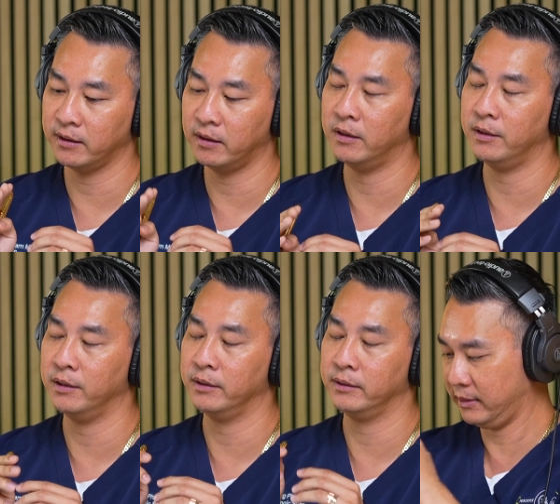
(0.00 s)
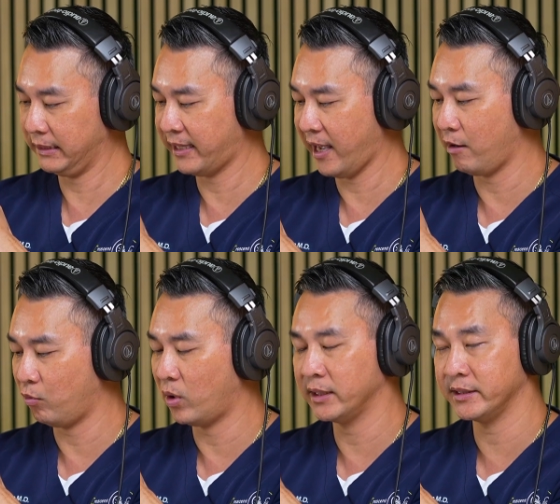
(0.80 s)
on that
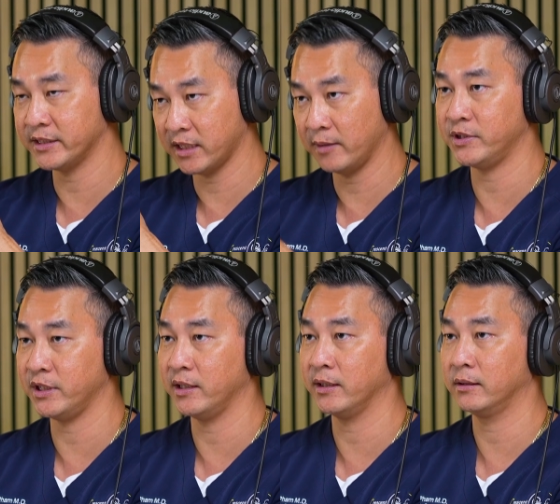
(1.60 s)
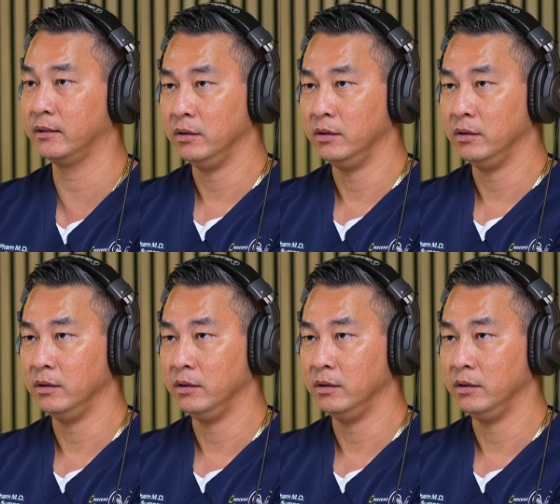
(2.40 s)
one subject,